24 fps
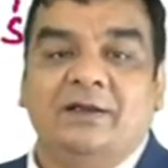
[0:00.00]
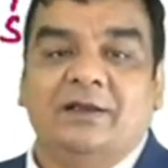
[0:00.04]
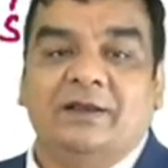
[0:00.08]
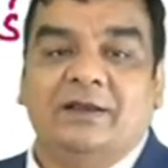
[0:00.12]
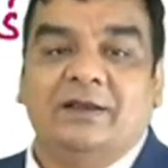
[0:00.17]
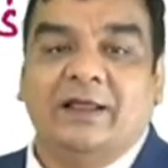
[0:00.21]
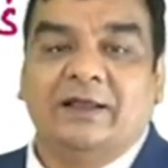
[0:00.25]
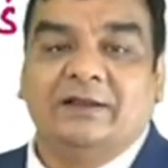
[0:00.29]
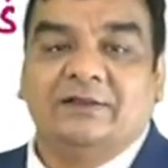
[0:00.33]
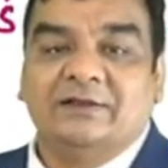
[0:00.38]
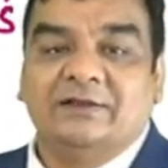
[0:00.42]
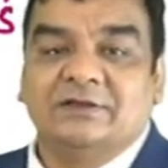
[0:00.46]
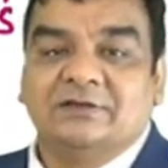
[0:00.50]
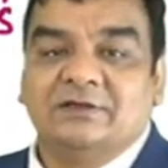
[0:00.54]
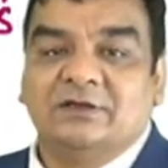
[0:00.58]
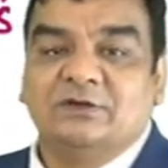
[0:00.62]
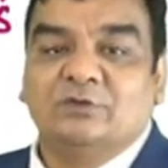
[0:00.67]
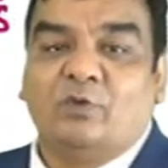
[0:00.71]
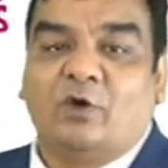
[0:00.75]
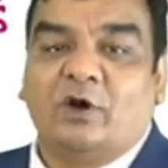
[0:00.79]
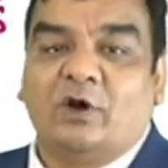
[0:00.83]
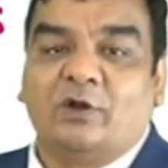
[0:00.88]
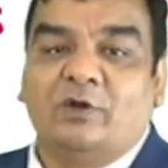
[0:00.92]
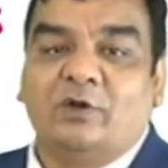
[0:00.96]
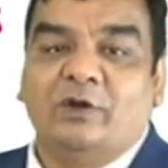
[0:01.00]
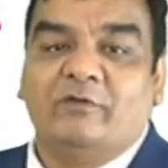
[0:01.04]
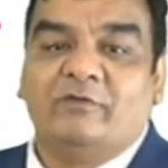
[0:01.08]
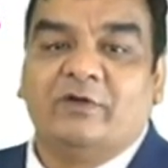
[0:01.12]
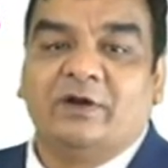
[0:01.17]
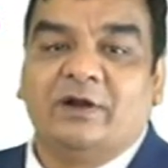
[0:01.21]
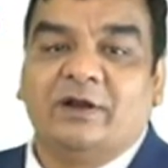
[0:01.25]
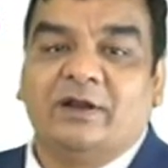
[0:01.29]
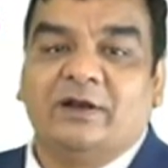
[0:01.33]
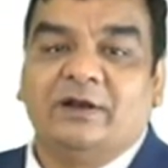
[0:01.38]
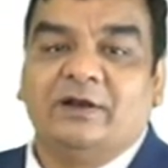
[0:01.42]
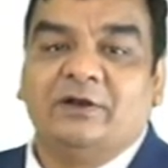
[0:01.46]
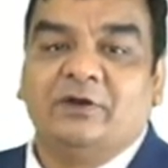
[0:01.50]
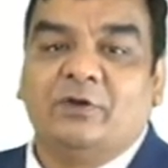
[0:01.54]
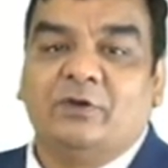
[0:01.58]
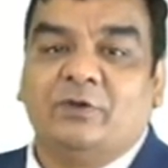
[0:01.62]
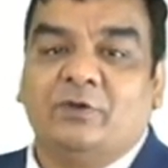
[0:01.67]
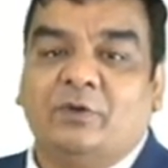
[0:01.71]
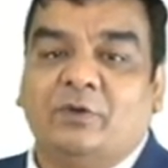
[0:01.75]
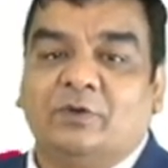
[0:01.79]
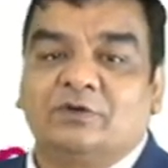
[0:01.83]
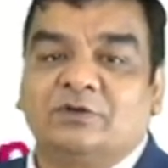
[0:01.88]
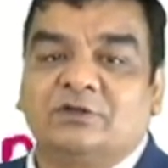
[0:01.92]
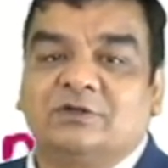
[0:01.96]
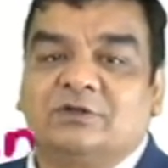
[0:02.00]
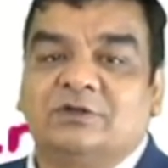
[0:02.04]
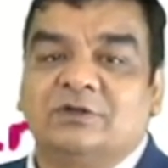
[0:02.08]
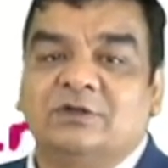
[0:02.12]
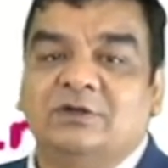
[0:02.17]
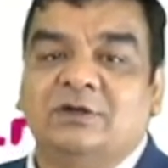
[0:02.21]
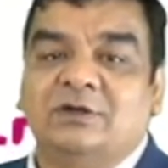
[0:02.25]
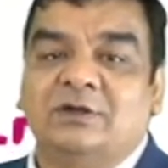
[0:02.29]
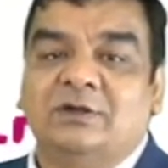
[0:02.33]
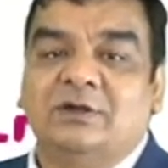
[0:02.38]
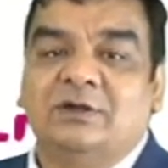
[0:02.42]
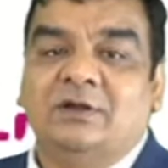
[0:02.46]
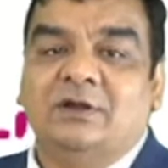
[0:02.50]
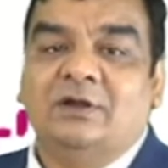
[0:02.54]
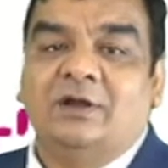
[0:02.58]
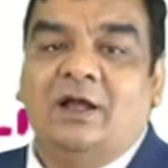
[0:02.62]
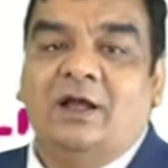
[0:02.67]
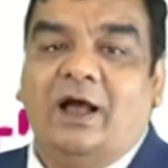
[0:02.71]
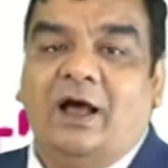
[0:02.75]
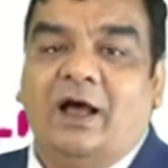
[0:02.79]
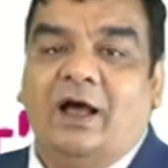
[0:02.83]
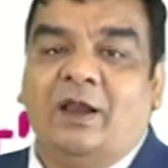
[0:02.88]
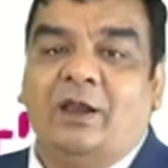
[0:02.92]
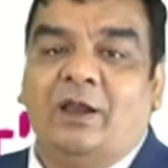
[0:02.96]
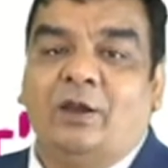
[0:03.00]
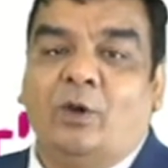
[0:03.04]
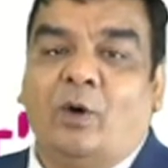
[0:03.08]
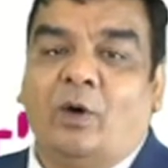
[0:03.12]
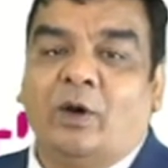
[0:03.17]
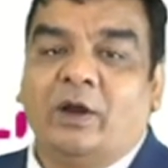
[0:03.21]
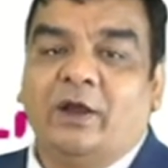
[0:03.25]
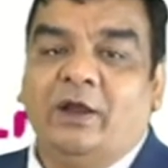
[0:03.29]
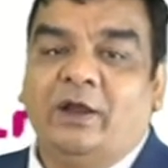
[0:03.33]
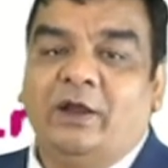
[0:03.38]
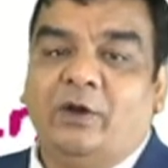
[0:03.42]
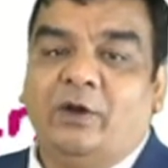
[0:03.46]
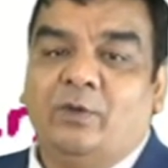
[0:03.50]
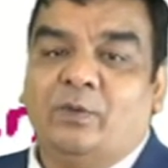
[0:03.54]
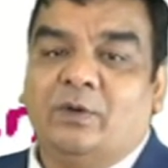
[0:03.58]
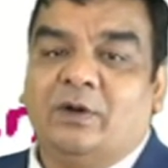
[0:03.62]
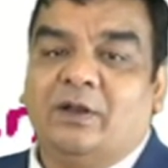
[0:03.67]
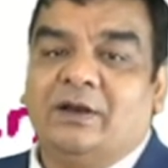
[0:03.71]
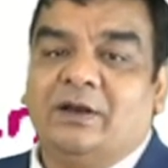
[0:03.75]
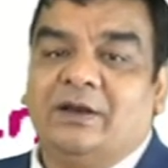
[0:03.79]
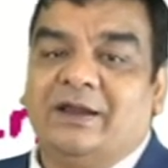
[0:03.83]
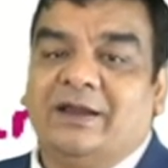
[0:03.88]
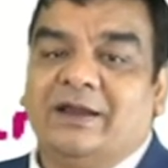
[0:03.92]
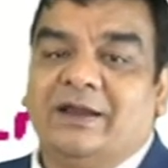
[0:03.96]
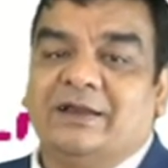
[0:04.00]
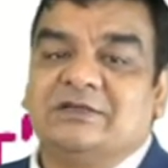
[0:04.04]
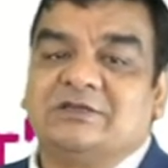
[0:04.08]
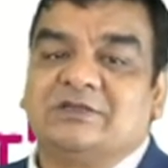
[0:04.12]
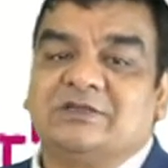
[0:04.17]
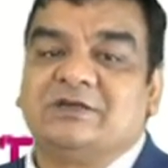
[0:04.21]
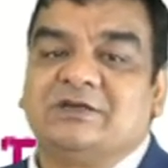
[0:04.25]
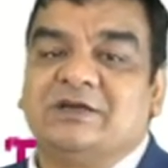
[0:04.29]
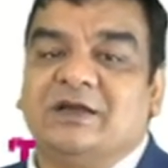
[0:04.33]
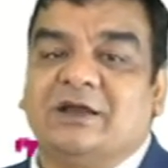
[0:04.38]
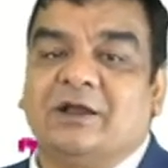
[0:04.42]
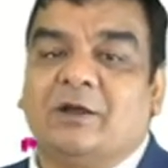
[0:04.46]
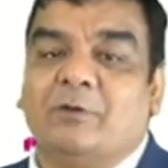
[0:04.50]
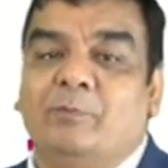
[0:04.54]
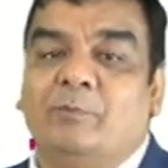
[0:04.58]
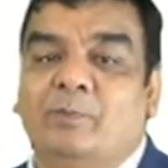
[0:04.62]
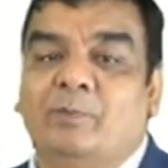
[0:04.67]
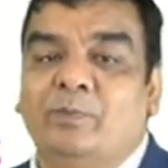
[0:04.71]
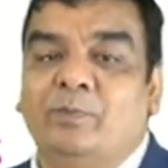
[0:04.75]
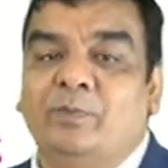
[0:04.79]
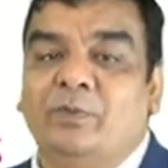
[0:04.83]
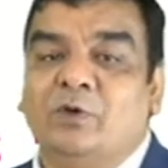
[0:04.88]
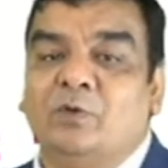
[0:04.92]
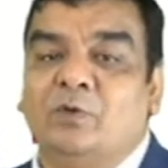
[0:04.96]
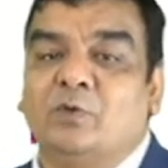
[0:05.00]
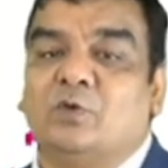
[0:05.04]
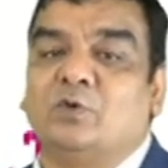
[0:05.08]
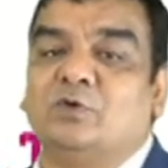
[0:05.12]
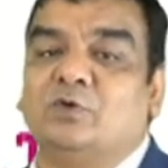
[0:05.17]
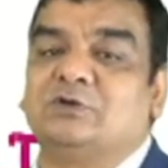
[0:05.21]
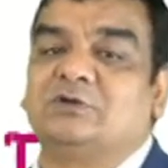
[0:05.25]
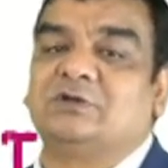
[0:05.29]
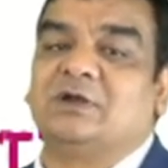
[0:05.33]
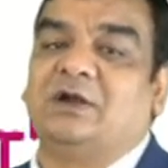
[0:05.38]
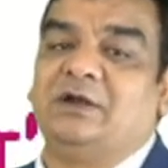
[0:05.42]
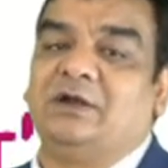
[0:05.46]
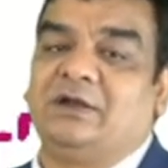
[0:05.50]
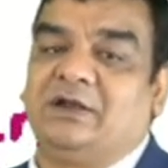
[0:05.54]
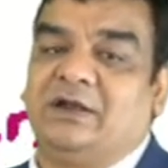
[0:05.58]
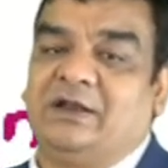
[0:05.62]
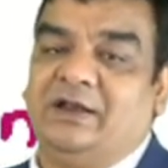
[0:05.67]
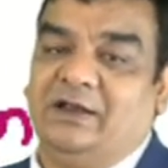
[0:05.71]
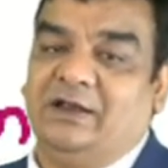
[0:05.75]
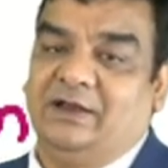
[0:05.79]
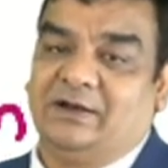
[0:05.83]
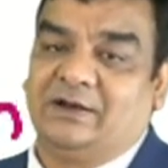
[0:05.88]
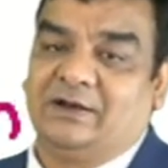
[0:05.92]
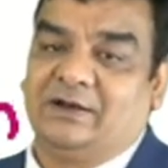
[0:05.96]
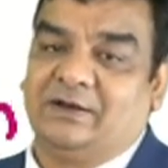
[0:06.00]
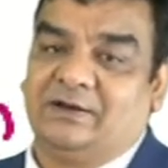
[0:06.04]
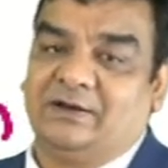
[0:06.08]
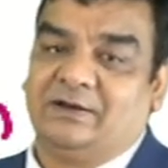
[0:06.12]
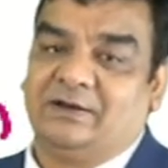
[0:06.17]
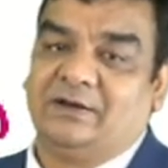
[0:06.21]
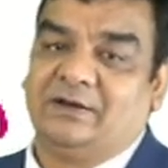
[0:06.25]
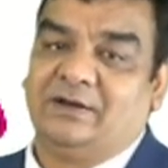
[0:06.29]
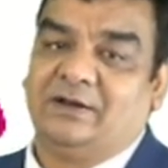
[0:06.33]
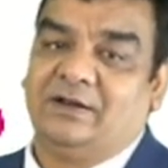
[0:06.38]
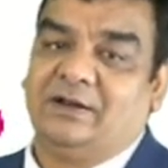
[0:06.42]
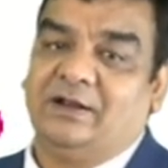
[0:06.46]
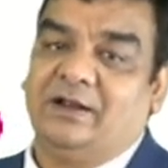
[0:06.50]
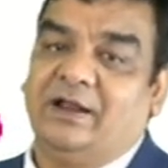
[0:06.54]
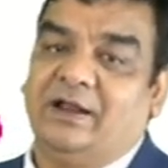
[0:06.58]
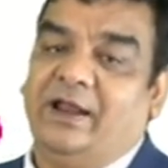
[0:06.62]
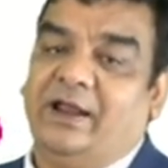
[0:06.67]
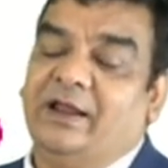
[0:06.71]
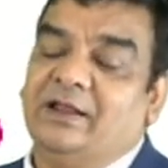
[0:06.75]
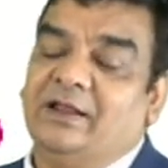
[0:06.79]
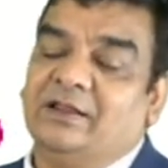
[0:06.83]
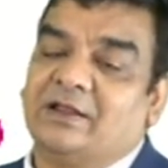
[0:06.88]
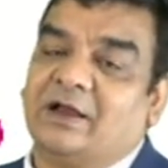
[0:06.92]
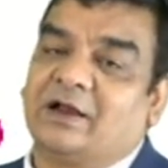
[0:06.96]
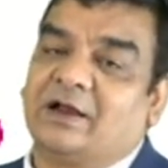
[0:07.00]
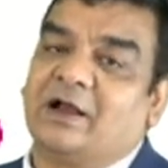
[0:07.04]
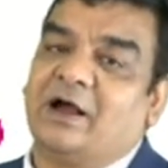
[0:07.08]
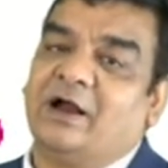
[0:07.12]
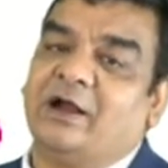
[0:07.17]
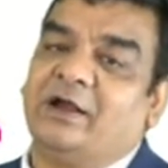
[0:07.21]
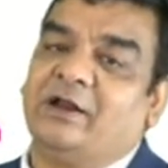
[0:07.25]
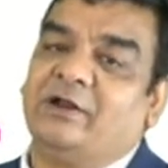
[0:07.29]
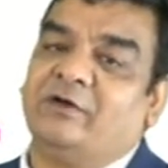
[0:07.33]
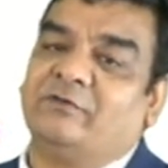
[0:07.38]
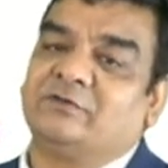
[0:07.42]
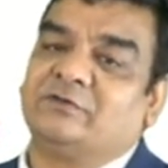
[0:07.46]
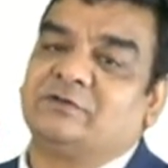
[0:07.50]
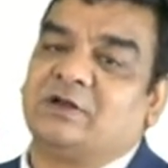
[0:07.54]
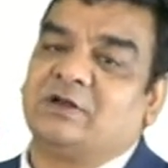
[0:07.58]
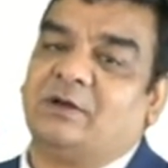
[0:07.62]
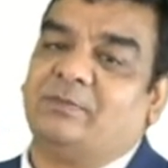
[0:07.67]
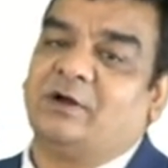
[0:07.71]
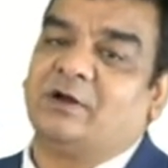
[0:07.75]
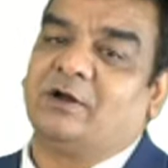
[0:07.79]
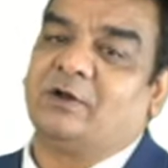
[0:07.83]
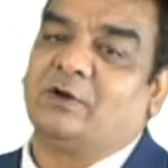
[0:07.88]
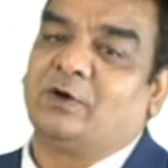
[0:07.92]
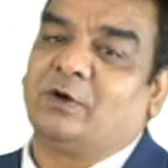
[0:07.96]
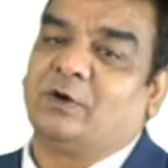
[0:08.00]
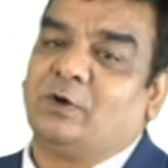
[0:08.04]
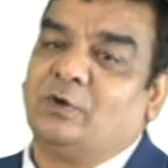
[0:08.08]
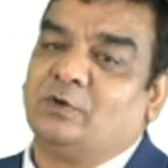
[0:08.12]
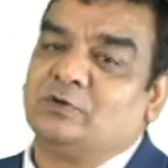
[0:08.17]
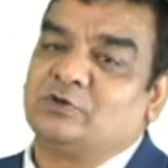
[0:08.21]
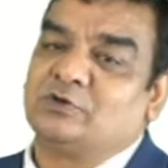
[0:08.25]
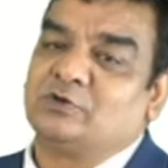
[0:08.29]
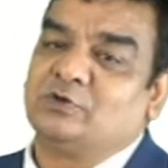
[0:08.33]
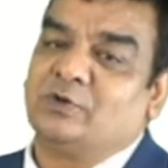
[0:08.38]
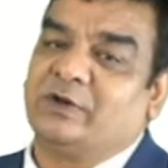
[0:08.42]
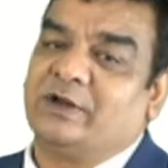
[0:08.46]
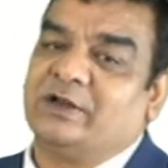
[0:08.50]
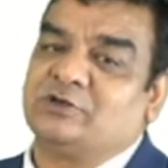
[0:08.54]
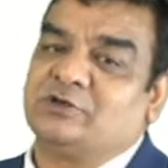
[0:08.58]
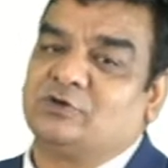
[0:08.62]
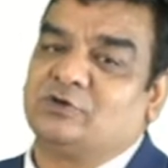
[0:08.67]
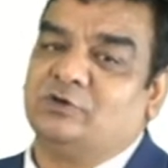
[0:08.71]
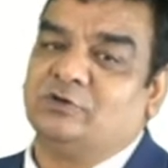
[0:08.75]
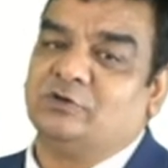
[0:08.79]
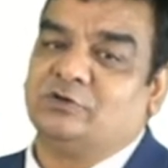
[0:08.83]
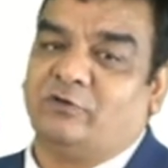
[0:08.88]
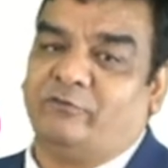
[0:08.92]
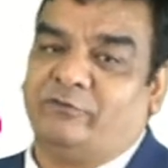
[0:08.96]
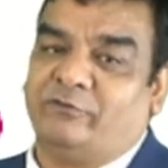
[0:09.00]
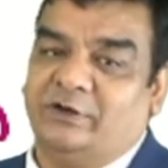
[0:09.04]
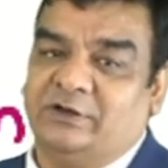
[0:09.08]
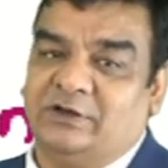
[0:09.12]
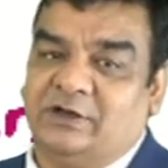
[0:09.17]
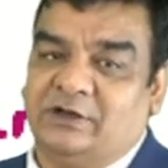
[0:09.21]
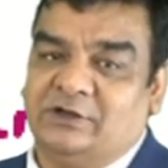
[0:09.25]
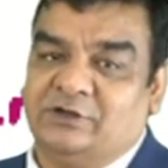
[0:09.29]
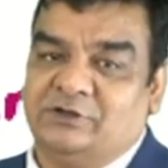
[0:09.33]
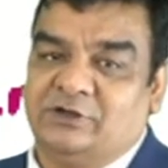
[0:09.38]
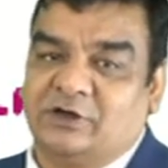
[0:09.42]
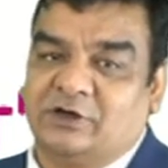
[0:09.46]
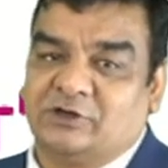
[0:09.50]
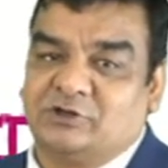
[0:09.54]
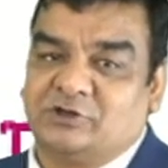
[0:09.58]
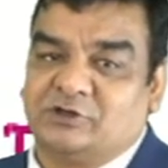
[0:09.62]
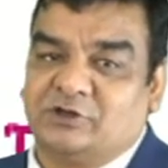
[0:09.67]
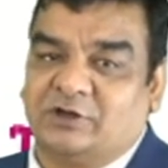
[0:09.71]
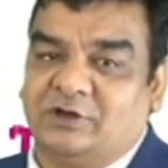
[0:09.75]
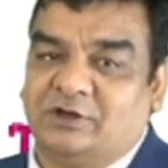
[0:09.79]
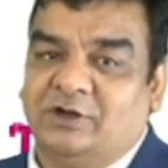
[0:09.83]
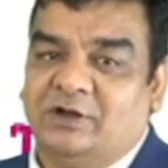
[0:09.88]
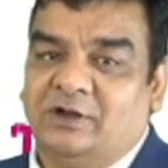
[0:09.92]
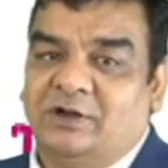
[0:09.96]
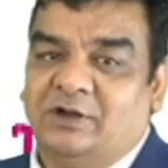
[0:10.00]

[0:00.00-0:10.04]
Like this is what you have written in your notes. A longitudinal gastric mucosal tear in the cardia of stomach close to gastroesophageal junction.